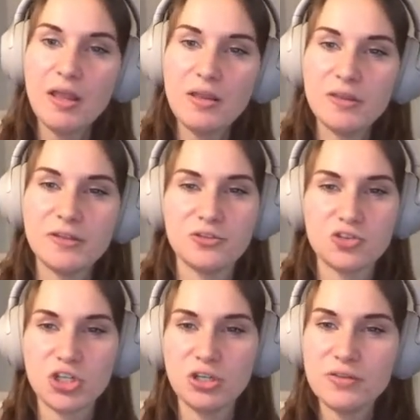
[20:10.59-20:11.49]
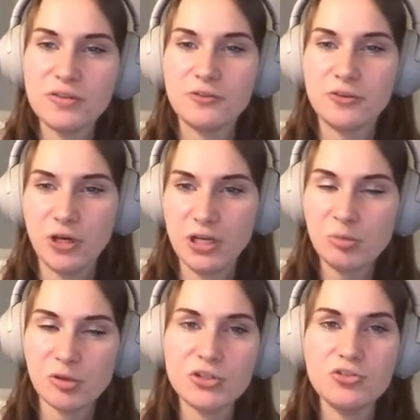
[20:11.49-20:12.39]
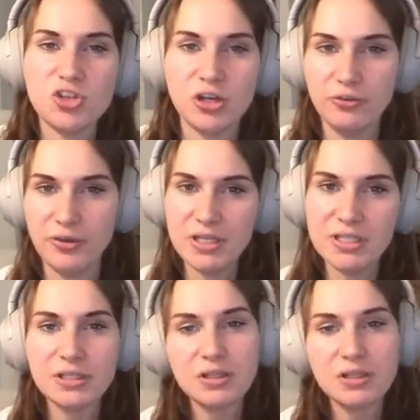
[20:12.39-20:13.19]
that they're able to generate